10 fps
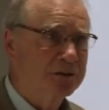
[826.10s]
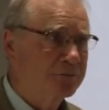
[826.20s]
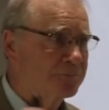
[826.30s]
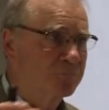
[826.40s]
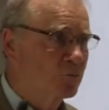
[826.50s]
and
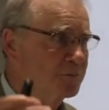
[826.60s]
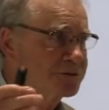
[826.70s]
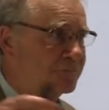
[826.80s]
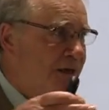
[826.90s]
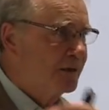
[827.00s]
other
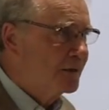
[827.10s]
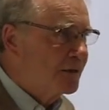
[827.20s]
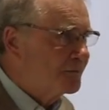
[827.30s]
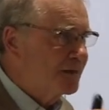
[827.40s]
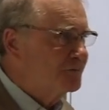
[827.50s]
forms of
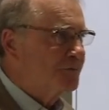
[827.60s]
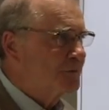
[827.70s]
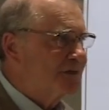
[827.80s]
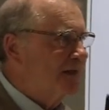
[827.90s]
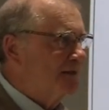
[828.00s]
things. So
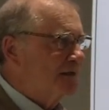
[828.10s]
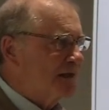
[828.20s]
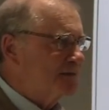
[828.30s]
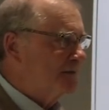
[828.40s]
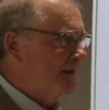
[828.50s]
it,
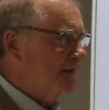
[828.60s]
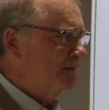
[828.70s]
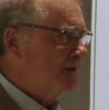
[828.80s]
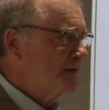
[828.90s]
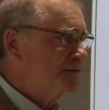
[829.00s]
as a
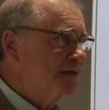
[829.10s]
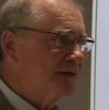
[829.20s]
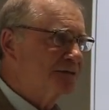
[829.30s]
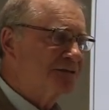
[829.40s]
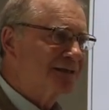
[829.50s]

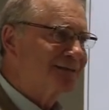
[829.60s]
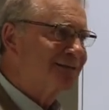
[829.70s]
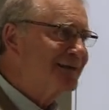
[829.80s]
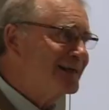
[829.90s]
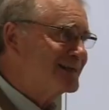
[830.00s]
diagnostic, it's at
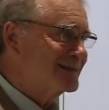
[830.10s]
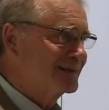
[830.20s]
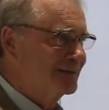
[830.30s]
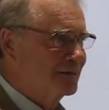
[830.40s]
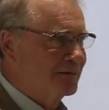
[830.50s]

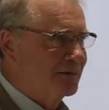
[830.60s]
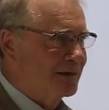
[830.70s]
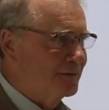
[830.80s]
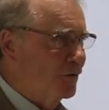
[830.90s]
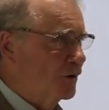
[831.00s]
least
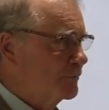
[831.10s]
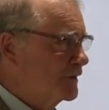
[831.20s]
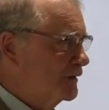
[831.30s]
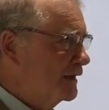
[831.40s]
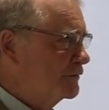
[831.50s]
an
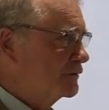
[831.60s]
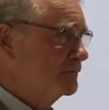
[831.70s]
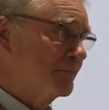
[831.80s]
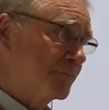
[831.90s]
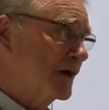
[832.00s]

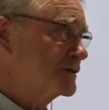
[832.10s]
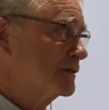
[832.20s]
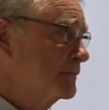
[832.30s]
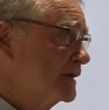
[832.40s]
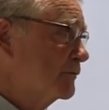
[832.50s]
augmentation,
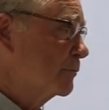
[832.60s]
possibly a